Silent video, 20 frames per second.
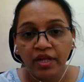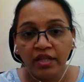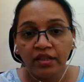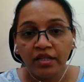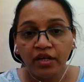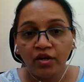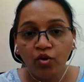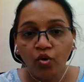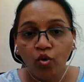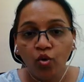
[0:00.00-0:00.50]

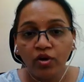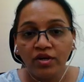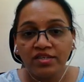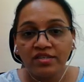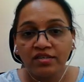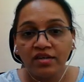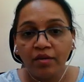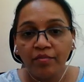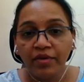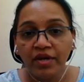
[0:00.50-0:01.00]
Then o is
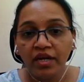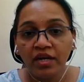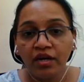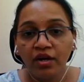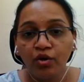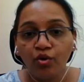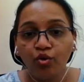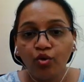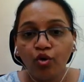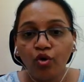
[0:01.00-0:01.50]
coming.
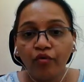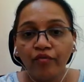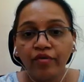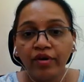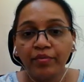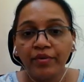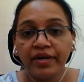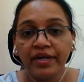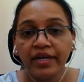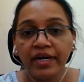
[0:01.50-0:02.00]
O will
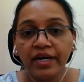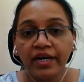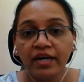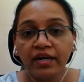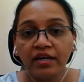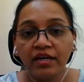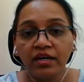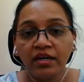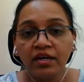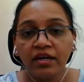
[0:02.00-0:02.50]
be
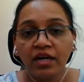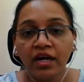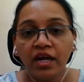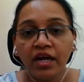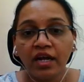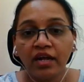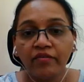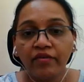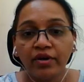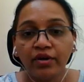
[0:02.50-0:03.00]
directly
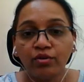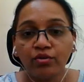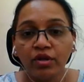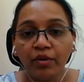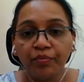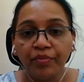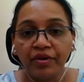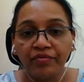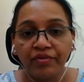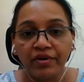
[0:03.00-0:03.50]
given to the
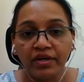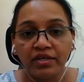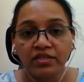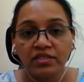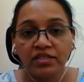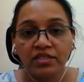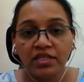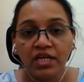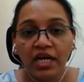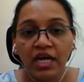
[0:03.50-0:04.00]

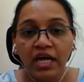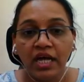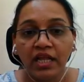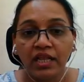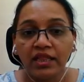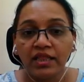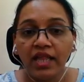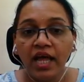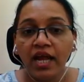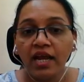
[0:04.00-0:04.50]
prefix.
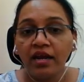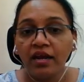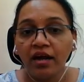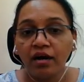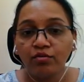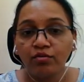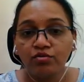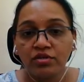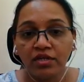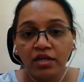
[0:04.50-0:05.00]
Then
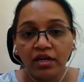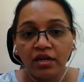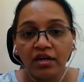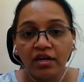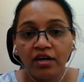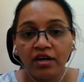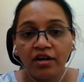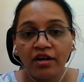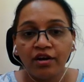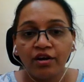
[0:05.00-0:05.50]
now see,
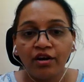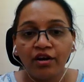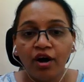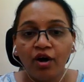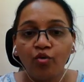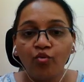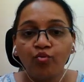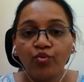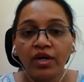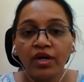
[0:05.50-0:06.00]
now
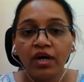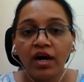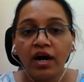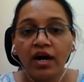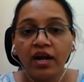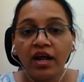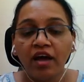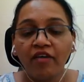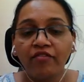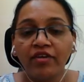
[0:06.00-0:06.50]
we are
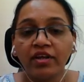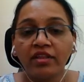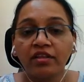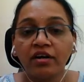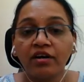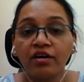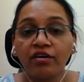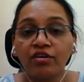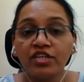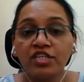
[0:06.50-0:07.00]
having the
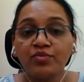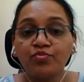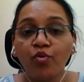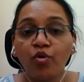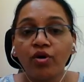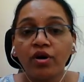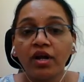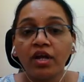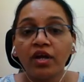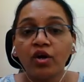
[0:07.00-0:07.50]

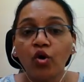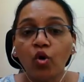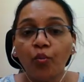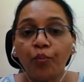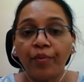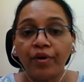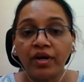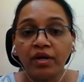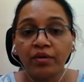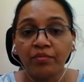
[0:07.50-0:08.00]
corresponding
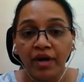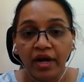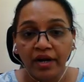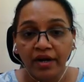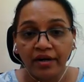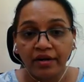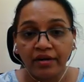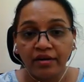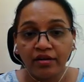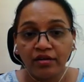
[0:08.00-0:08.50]
opening
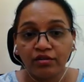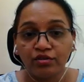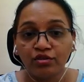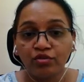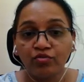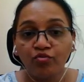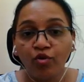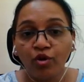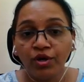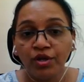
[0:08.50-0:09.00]
bracket. So
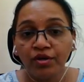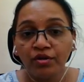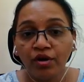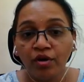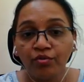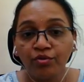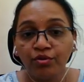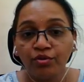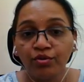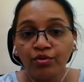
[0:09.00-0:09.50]
what you have
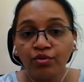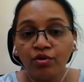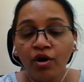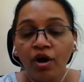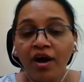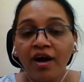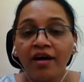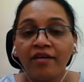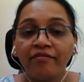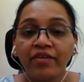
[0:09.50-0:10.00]
to do,
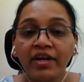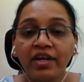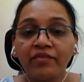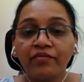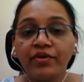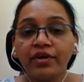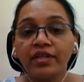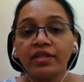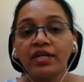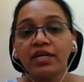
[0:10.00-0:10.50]

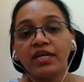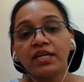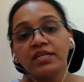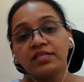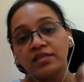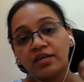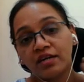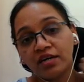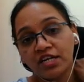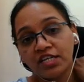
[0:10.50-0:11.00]
whenever there is
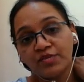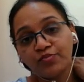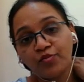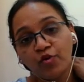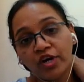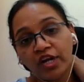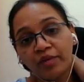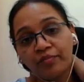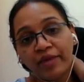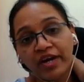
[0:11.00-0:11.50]
a
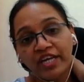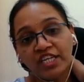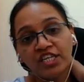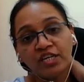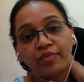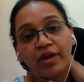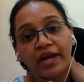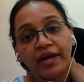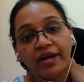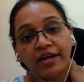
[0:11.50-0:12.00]
corresponding matching
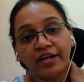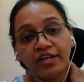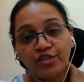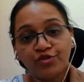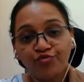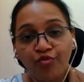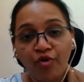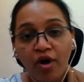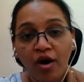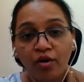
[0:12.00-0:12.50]
bracket is
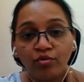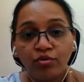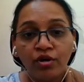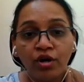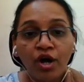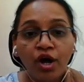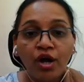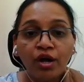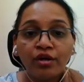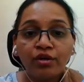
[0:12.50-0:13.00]
found,
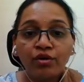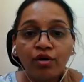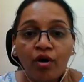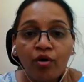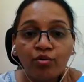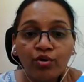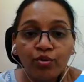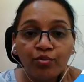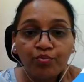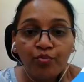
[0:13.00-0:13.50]
you
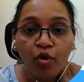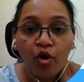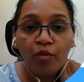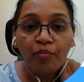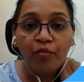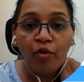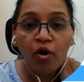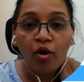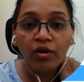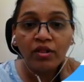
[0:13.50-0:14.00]
have to pop
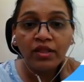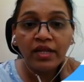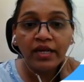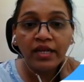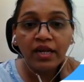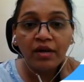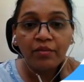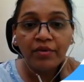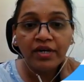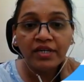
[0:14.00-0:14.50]
all the
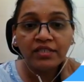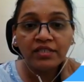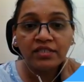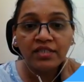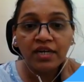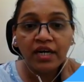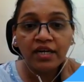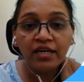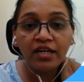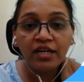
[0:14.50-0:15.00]
elements
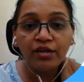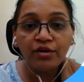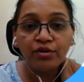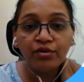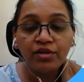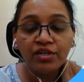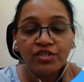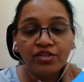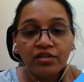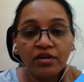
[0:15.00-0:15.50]
until you
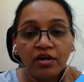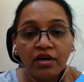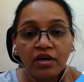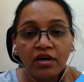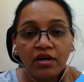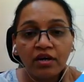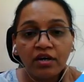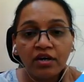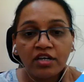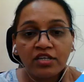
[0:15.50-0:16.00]
reach the
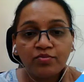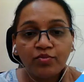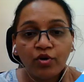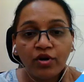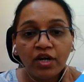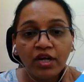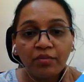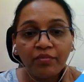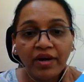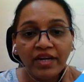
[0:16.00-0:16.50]

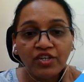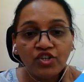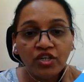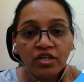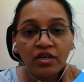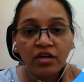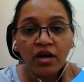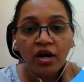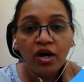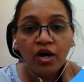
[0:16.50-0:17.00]
corresponding matching
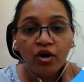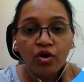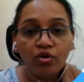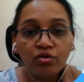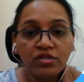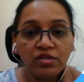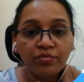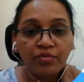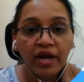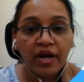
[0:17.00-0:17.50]

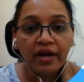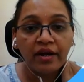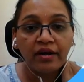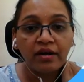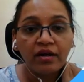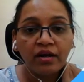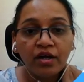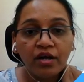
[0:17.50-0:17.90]
closing bracket.